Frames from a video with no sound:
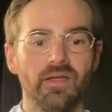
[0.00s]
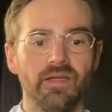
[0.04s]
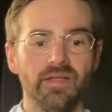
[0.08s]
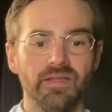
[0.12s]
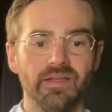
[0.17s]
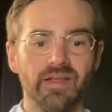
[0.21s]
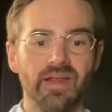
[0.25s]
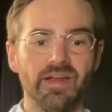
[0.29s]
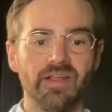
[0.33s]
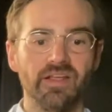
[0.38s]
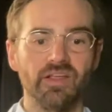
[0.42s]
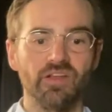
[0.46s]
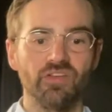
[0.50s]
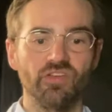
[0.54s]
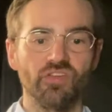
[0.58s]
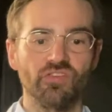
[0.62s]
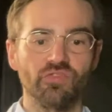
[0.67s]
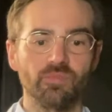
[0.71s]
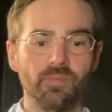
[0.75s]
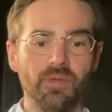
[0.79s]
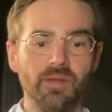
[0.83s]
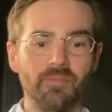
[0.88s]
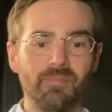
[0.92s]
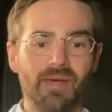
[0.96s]
Getting into
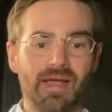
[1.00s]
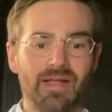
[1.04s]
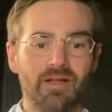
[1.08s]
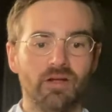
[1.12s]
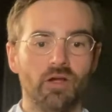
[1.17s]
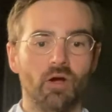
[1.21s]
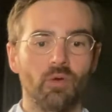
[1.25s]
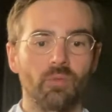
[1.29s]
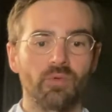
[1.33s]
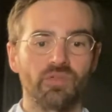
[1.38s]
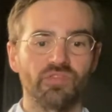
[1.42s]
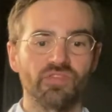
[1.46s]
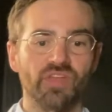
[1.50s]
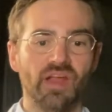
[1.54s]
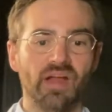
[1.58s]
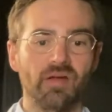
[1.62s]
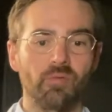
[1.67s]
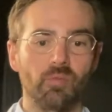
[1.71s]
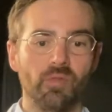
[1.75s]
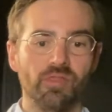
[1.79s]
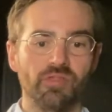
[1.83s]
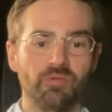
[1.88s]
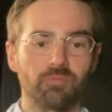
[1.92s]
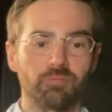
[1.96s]
speedbag coincided
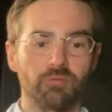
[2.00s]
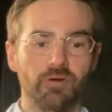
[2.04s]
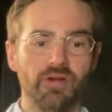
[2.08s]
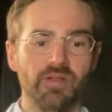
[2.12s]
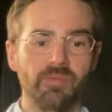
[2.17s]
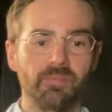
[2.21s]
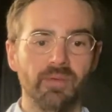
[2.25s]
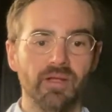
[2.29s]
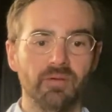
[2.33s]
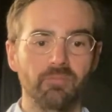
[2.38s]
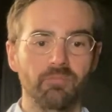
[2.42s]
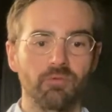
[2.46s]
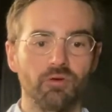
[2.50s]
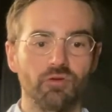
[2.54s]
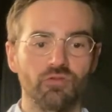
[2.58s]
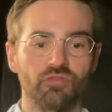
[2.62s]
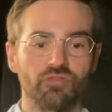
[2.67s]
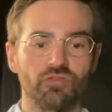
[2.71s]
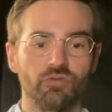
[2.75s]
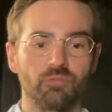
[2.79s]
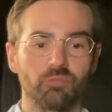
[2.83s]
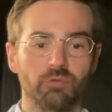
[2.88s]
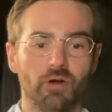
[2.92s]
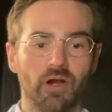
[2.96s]
with a pretty big push
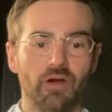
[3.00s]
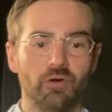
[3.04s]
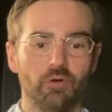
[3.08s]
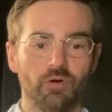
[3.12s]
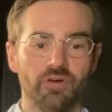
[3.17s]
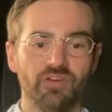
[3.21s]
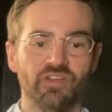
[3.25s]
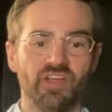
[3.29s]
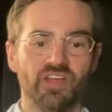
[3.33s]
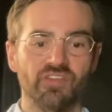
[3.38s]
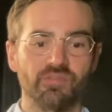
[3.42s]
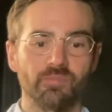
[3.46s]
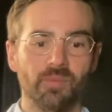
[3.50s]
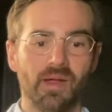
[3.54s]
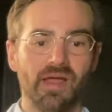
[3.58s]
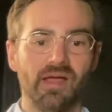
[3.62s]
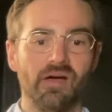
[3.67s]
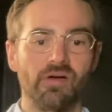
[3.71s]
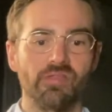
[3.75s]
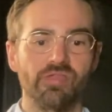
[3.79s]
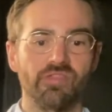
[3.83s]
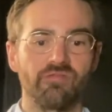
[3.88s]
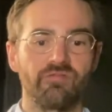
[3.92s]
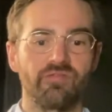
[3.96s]
to prioritize my
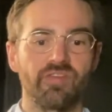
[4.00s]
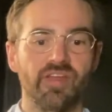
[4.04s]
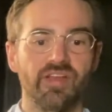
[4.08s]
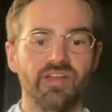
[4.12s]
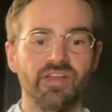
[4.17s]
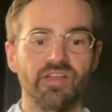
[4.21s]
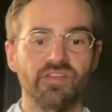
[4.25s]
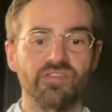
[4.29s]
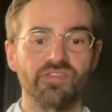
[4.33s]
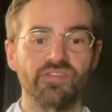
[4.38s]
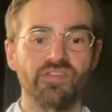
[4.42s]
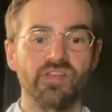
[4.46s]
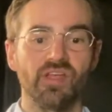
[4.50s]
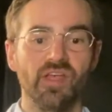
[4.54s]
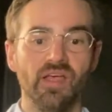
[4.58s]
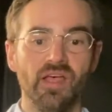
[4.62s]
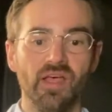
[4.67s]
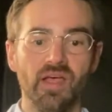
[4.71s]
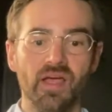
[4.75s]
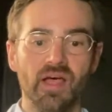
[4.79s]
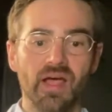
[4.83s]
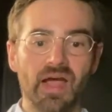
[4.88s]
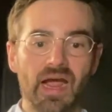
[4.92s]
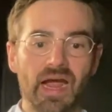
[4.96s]
health and fitness.
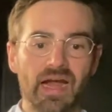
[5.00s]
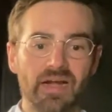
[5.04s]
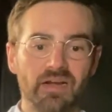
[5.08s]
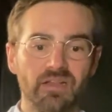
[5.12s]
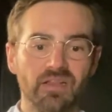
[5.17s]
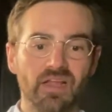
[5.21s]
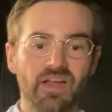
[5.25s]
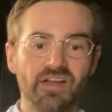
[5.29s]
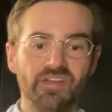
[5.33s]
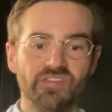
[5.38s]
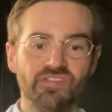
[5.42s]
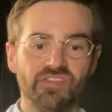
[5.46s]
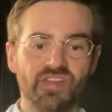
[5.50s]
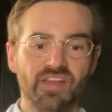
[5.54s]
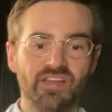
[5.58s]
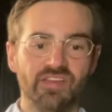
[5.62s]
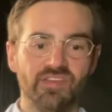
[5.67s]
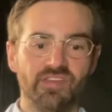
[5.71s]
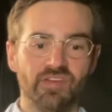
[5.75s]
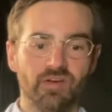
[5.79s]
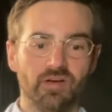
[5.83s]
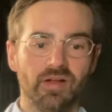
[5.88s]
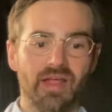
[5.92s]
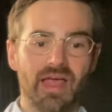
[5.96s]
I had a lot of
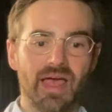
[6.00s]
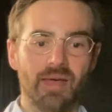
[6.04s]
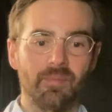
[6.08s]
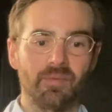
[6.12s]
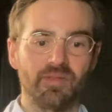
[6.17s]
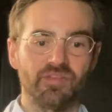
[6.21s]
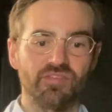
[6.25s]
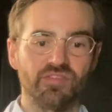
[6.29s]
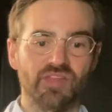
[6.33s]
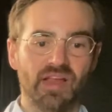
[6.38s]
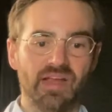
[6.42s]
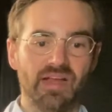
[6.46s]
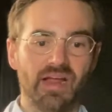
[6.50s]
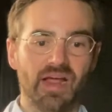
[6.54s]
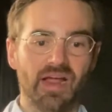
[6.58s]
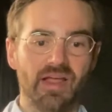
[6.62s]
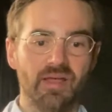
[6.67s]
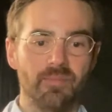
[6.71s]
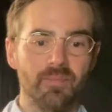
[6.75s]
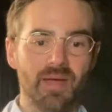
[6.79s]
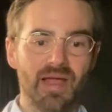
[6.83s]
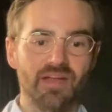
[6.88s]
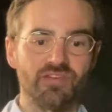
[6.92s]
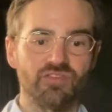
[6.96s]
sedentary habits, and I
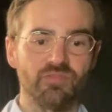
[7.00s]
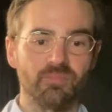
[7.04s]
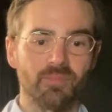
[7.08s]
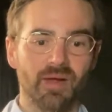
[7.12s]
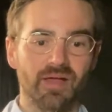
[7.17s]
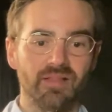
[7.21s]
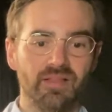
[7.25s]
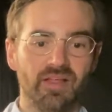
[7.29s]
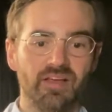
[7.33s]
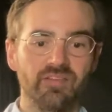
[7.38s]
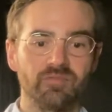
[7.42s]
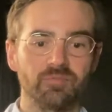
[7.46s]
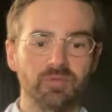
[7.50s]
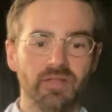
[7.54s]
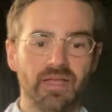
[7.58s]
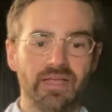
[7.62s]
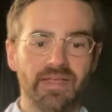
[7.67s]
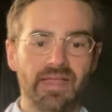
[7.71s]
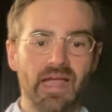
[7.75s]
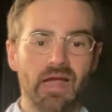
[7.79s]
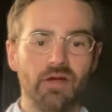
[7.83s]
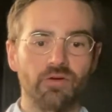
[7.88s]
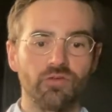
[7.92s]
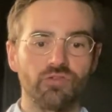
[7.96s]
imagined my life
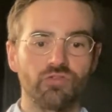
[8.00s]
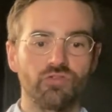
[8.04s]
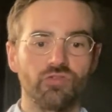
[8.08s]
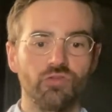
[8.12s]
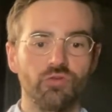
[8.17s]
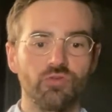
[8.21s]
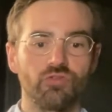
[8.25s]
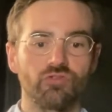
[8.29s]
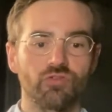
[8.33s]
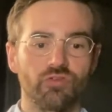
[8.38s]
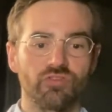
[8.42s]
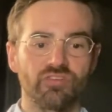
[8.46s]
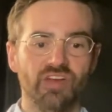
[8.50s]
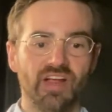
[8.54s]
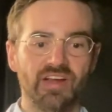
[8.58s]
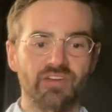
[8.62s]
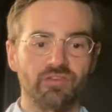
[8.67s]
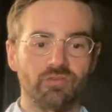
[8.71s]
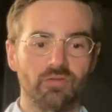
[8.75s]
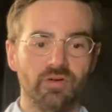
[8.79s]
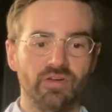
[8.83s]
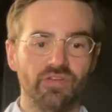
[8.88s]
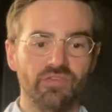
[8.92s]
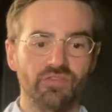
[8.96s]
playing out in two
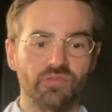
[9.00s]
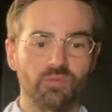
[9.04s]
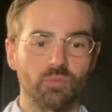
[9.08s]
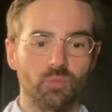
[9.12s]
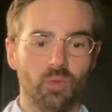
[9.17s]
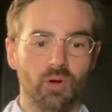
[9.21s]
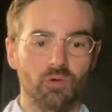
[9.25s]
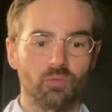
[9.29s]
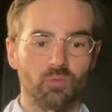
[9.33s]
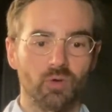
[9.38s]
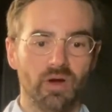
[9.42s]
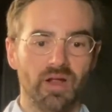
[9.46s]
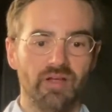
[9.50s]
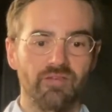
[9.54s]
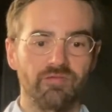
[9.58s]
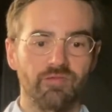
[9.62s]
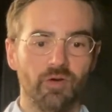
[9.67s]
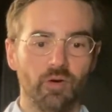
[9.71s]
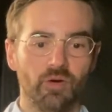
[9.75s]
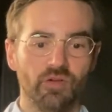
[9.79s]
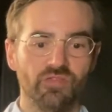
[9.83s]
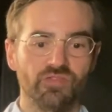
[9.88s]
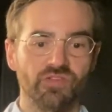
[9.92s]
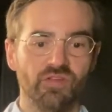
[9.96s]
trajectories, one where I
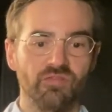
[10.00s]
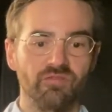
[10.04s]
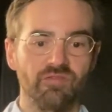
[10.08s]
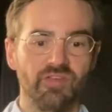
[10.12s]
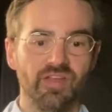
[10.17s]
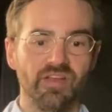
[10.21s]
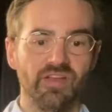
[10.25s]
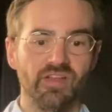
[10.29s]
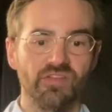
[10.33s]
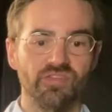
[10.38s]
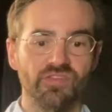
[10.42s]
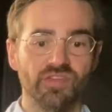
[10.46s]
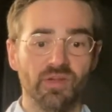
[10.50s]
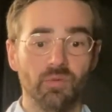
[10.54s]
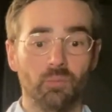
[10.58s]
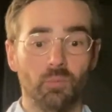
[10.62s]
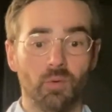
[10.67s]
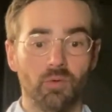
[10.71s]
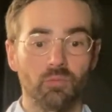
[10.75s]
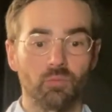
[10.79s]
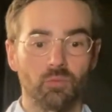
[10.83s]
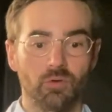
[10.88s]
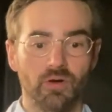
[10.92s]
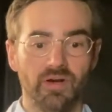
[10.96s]
focused on fitness and
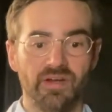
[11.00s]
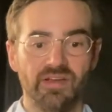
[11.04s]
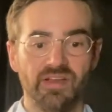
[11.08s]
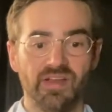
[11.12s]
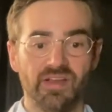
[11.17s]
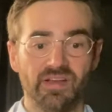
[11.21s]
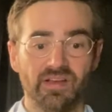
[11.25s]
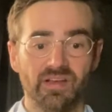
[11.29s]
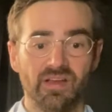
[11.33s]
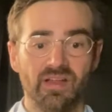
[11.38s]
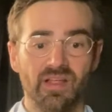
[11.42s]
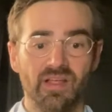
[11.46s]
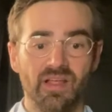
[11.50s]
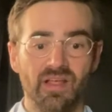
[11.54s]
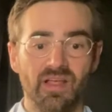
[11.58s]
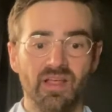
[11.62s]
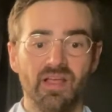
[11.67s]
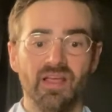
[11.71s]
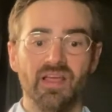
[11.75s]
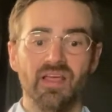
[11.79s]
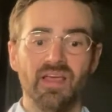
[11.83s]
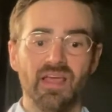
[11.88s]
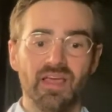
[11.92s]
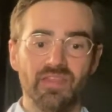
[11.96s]
one where I didn't.
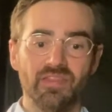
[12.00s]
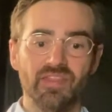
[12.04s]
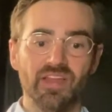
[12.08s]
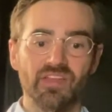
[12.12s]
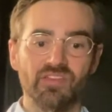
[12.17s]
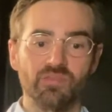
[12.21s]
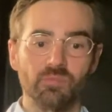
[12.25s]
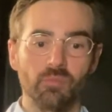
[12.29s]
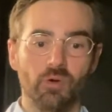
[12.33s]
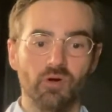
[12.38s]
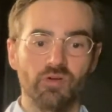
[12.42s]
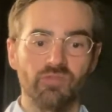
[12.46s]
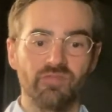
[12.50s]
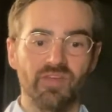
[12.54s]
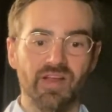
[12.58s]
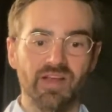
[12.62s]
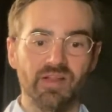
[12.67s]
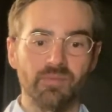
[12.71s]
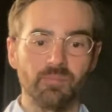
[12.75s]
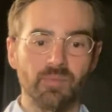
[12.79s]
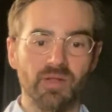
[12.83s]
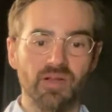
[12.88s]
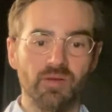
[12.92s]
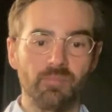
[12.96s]
And that's
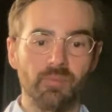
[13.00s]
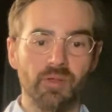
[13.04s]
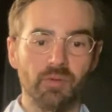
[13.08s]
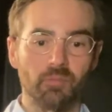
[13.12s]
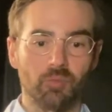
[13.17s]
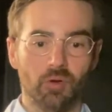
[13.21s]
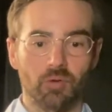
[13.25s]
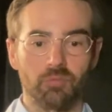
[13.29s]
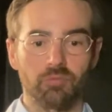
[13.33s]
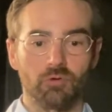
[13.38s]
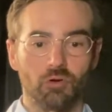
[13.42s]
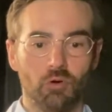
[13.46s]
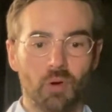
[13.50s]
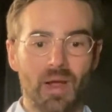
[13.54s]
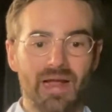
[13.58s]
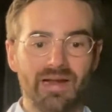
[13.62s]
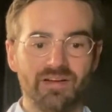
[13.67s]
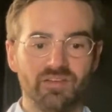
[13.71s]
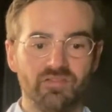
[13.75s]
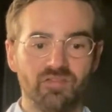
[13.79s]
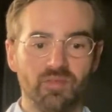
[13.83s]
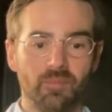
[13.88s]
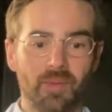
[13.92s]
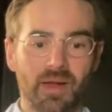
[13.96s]
motivated me to be more
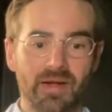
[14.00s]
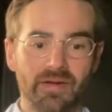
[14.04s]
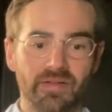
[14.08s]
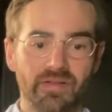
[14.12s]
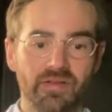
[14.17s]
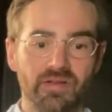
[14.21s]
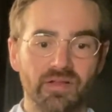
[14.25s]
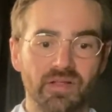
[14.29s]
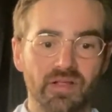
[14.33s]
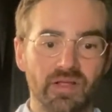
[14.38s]
proactive about it.